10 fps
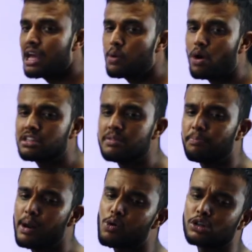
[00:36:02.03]
here one
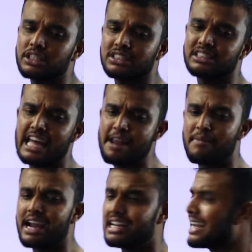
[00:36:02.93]
simple question is there,
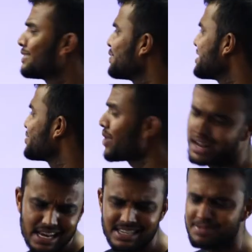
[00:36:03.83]
my dear students. Very